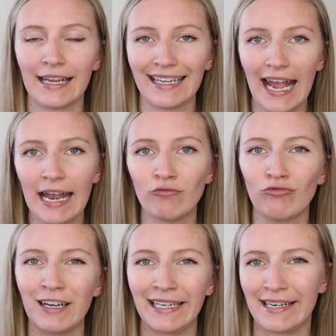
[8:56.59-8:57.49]

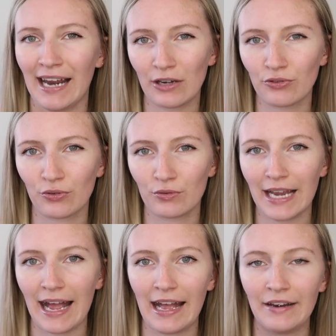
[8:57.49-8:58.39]
again, really natural
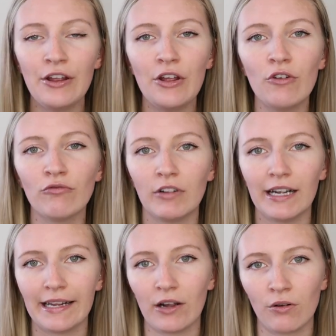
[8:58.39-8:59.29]
tan,
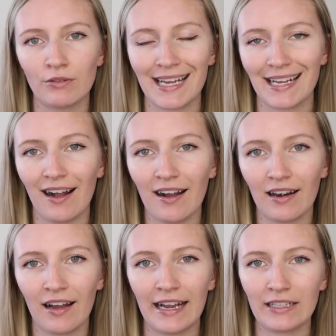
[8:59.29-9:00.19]
really gold in
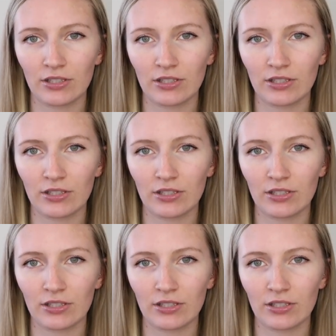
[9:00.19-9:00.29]
color.